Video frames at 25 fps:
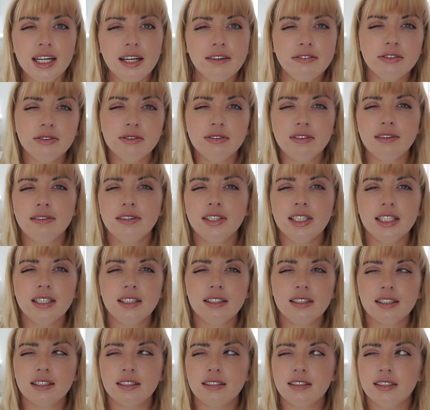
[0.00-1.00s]
have to reread
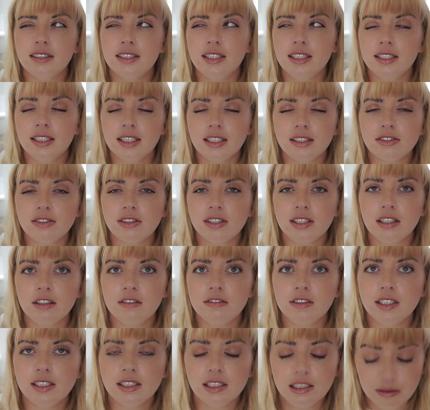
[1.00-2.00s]
it because the details are a little
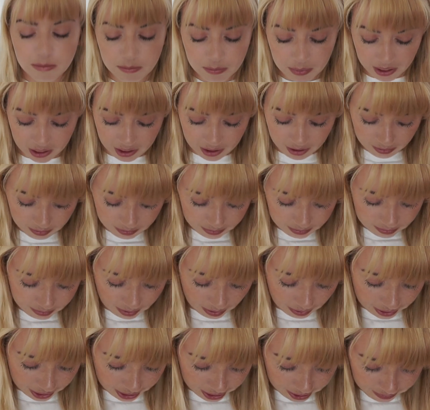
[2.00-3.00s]
fuzzy, but
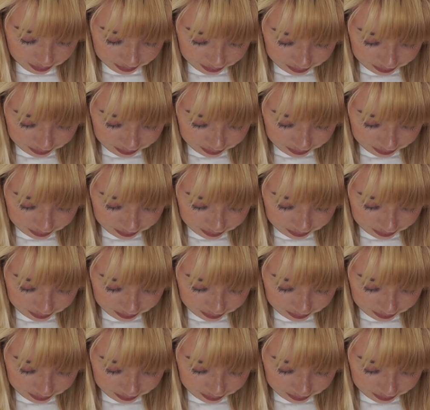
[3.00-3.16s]
very good.